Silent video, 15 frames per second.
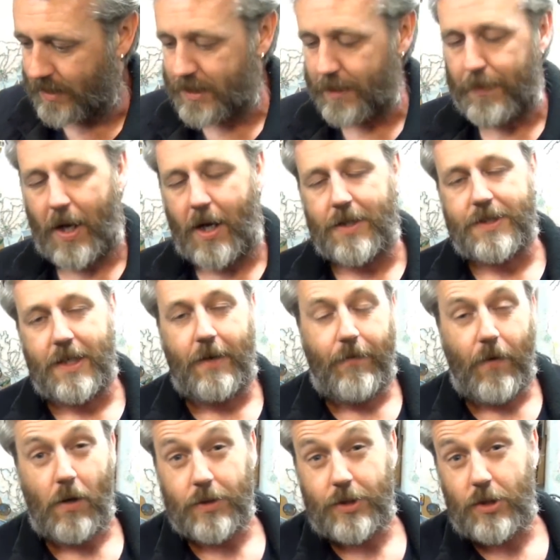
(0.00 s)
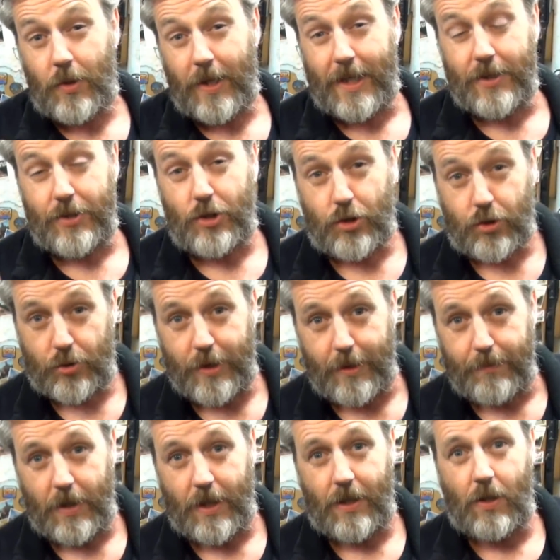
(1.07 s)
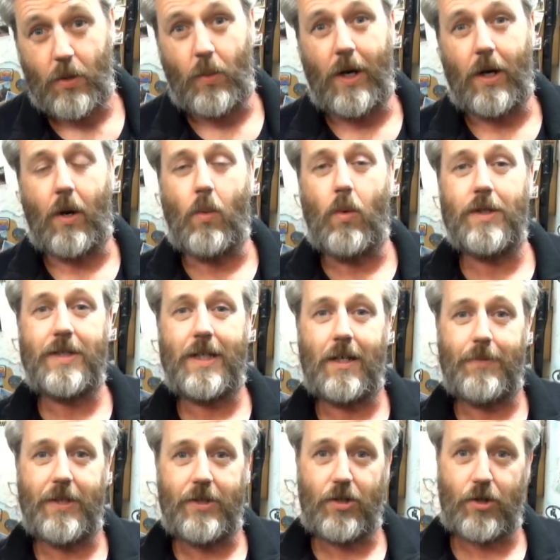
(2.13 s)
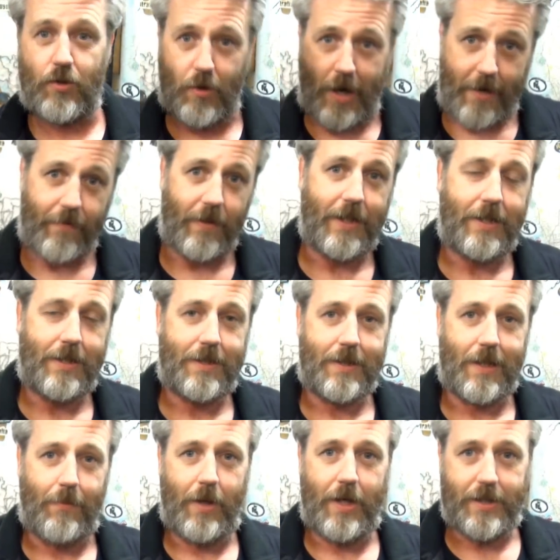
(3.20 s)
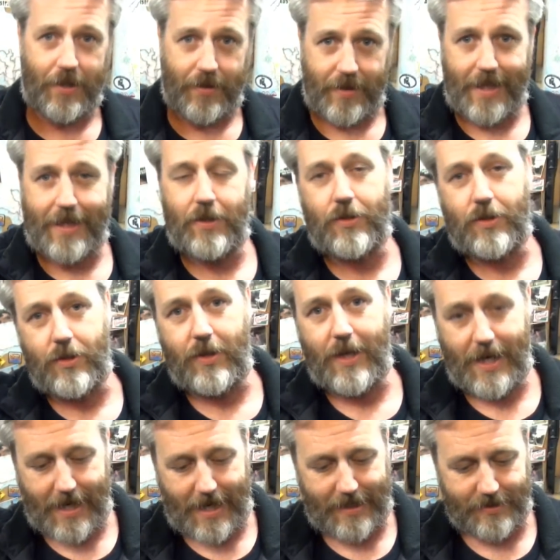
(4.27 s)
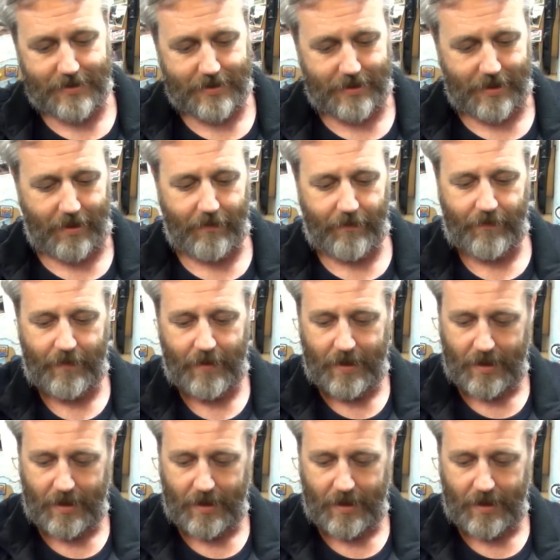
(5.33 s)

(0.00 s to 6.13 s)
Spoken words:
suppose if I was doing a trip where I was going to be travelling to somewhere to then do the hard stuff,